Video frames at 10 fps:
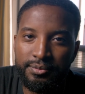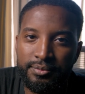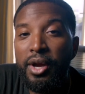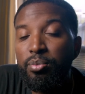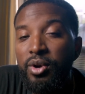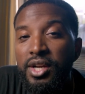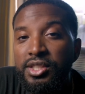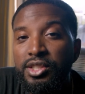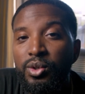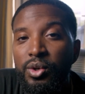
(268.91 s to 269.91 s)
My
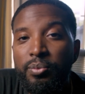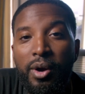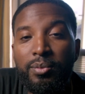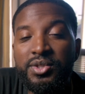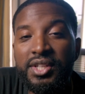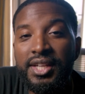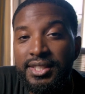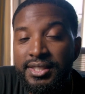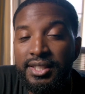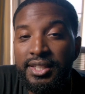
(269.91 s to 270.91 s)
projects load up almost
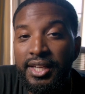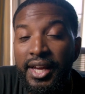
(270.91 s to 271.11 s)
instantly,